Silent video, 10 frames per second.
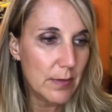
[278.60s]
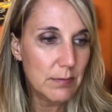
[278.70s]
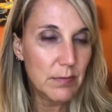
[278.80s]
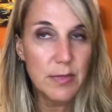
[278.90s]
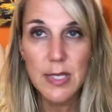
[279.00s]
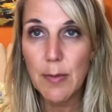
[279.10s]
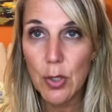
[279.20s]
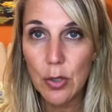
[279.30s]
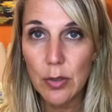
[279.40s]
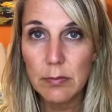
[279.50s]

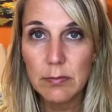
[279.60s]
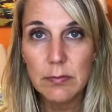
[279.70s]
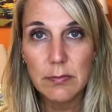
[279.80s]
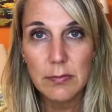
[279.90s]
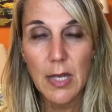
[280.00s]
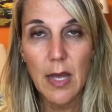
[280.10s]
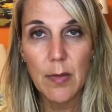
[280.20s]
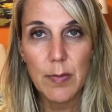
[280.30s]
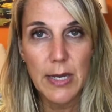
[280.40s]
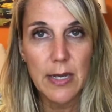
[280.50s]
similar, not a
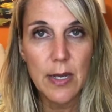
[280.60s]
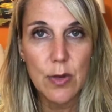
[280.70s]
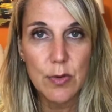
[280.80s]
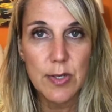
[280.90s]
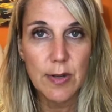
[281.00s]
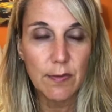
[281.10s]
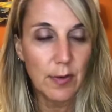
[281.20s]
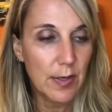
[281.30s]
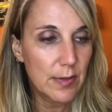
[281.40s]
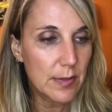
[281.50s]
big, huge
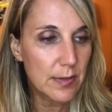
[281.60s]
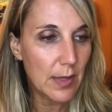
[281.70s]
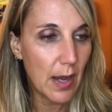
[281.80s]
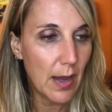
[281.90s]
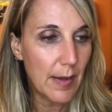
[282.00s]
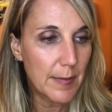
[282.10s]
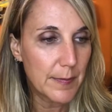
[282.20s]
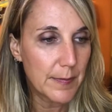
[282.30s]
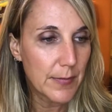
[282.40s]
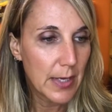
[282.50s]
difference.
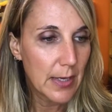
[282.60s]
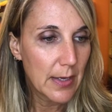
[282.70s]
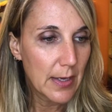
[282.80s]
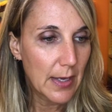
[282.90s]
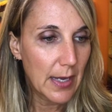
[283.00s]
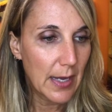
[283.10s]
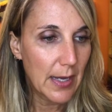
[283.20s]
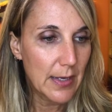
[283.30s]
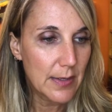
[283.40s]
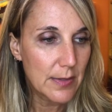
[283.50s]

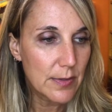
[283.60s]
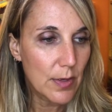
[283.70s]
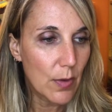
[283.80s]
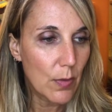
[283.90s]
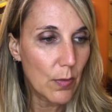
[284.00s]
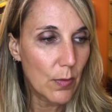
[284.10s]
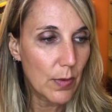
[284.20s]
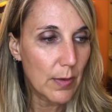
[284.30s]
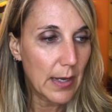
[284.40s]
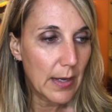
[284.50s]
And so
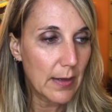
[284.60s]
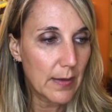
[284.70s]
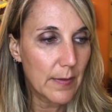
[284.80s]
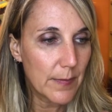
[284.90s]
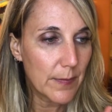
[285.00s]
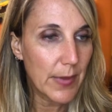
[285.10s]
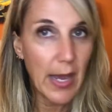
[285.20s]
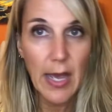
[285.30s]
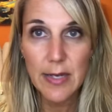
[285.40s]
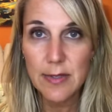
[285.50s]

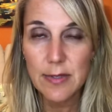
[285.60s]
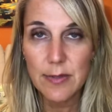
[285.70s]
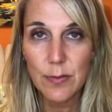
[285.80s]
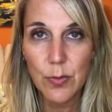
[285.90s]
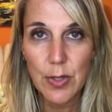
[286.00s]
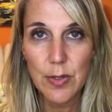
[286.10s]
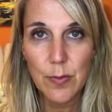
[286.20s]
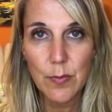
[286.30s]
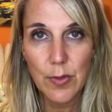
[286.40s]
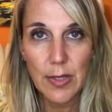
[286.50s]
that wouldn't
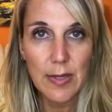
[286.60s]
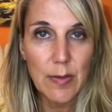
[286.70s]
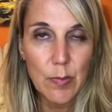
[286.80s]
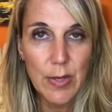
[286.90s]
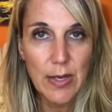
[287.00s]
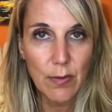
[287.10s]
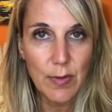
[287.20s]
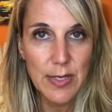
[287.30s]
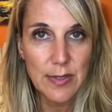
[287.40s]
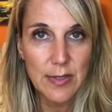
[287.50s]
really be a
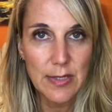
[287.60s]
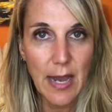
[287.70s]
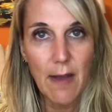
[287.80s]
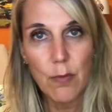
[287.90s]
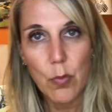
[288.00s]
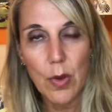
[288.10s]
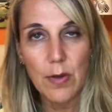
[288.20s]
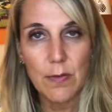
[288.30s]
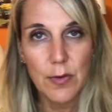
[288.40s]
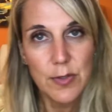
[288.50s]
reason to have
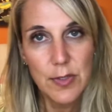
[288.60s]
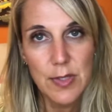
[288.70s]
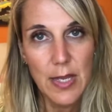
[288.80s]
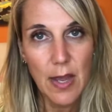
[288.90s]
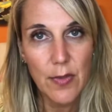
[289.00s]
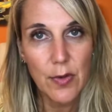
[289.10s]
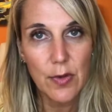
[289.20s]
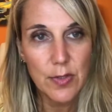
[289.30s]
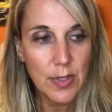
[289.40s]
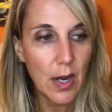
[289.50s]
one versus the
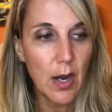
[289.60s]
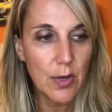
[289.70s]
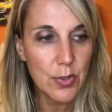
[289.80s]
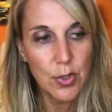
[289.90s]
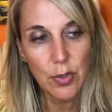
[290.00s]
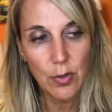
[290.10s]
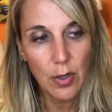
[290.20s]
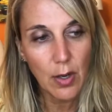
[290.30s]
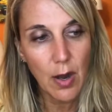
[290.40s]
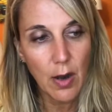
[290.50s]
other to cut sugar
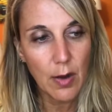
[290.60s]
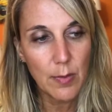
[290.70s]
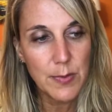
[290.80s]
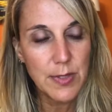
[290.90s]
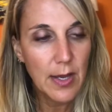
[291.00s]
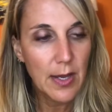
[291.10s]
or carbs.